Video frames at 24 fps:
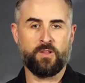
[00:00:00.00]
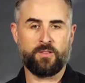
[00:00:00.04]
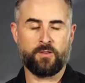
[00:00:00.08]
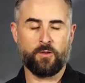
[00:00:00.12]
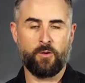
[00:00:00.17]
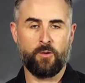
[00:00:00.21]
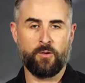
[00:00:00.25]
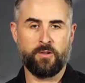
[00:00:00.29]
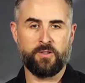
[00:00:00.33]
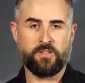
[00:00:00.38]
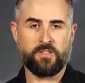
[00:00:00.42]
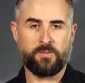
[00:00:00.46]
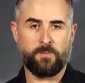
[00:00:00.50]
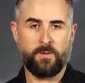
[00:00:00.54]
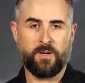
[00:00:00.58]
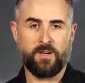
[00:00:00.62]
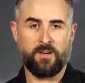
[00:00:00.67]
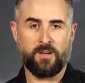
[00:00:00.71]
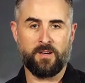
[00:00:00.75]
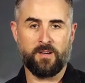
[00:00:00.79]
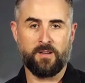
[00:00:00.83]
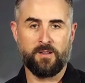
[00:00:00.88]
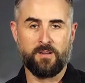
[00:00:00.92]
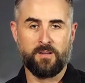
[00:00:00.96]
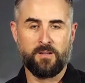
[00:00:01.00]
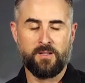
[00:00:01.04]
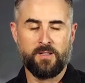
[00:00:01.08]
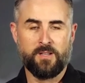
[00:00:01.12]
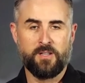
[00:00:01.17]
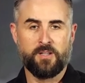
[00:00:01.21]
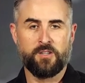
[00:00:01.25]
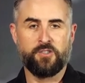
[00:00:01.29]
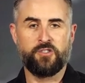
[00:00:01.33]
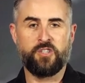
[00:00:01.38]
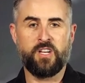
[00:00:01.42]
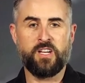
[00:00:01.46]
with the Holy Spirit.
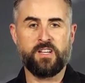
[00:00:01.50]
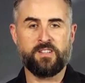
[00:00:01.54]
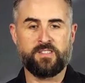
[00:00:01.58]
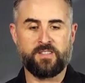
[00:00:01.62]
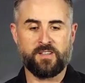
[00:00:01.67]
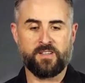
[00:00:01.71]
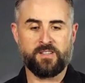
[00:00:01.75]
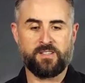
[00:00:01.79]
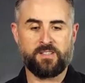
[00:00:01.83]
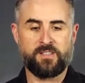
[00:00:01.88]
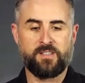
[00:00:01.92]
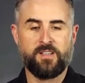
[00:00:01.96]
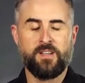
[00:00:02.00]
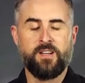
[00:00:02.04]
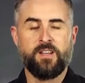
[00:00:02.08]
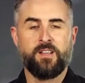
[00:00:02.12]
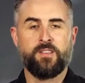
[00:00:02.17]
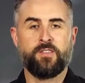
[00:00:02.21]
Jesus,